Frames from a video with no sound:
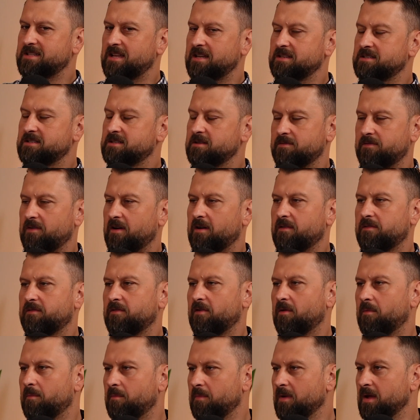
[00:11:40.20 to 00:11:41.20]
that differ
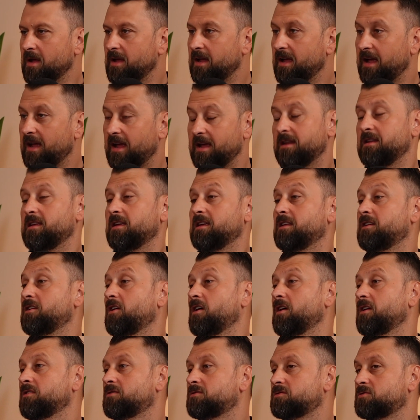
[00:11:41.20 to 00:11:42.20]
from
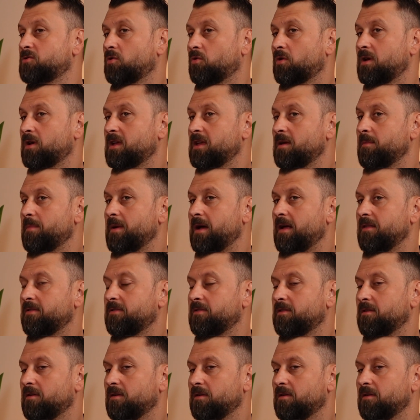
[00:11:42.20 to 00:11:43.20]
talking about
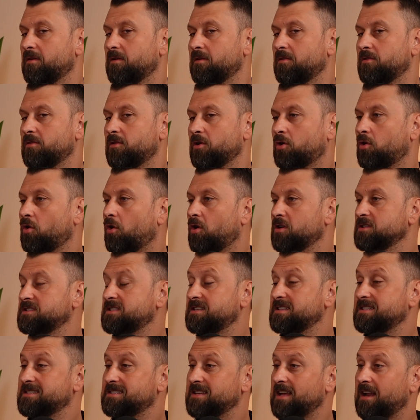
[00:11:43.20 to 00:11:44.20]
the cost
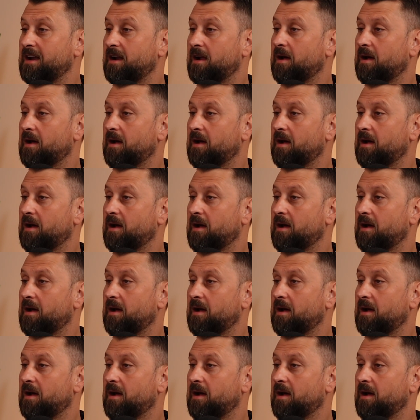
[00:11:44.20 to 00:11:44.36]
to set